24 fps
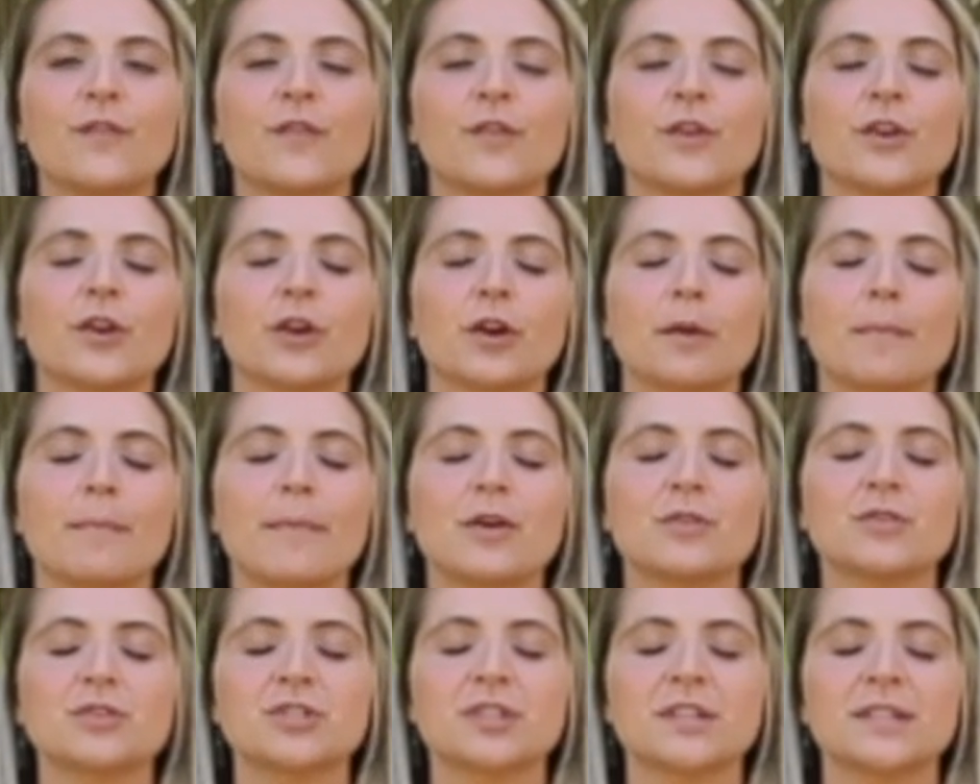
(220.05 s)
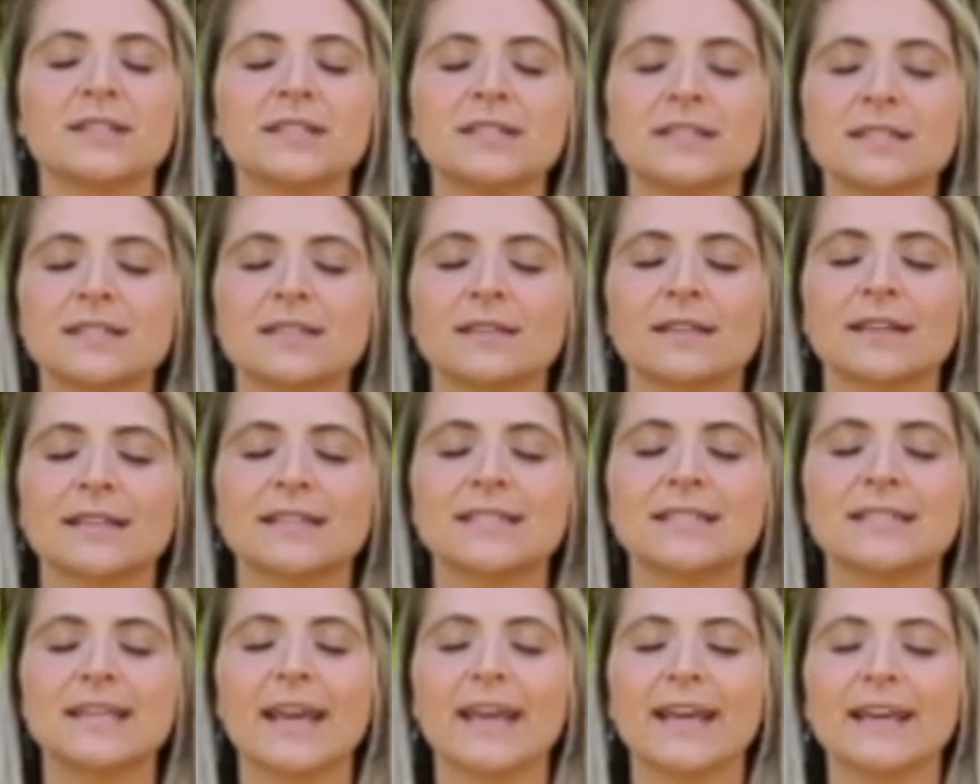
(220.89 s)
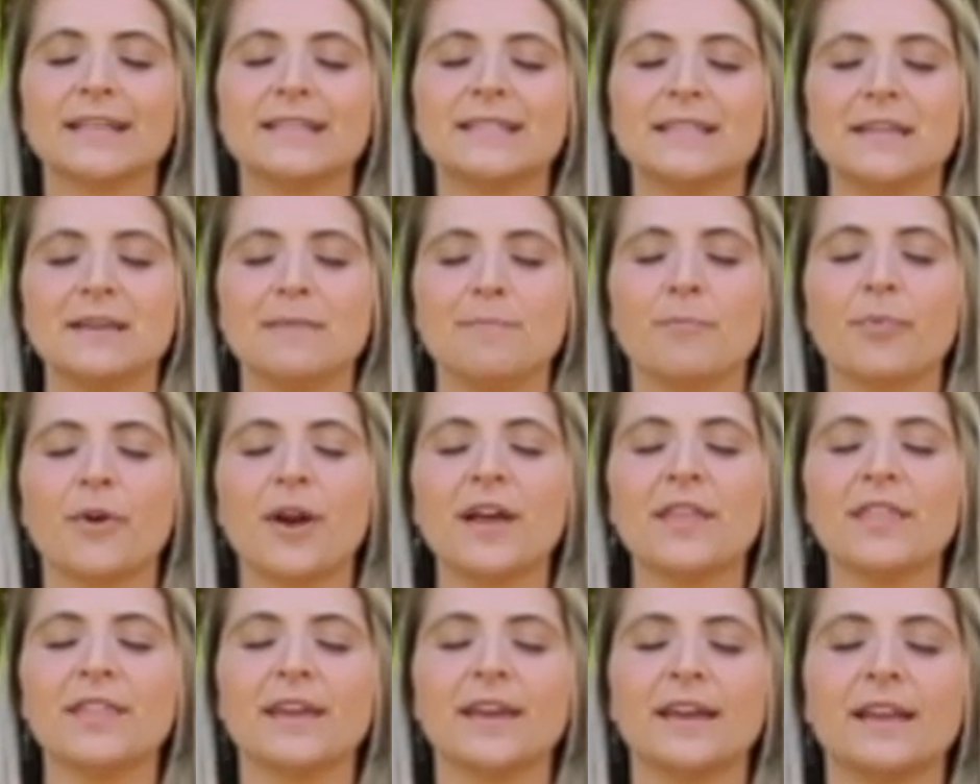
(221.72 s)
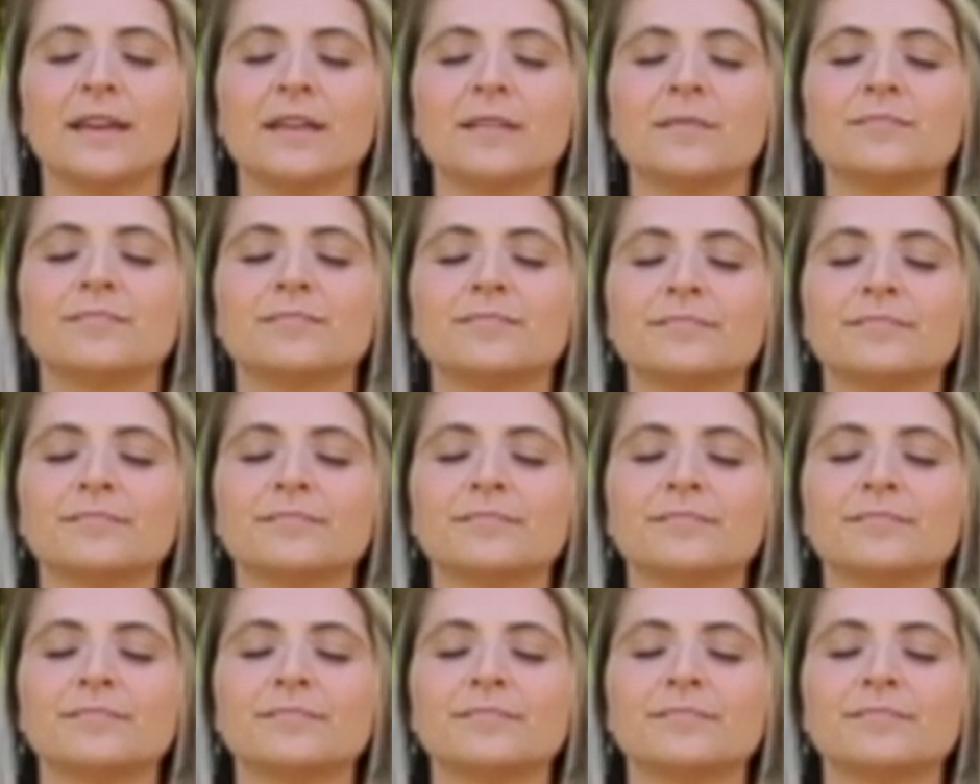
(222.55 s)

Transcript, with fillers: for your emotions. Let's take a deep breath in.